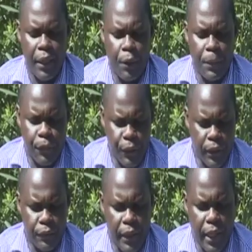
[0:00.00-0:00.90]
open
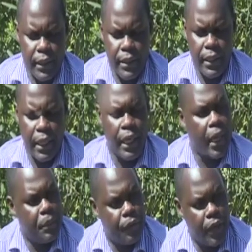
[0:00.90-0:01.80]
field variety and
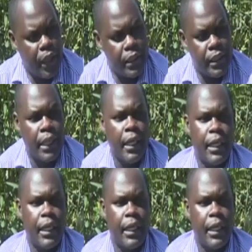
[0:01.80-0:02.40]
hybrid variety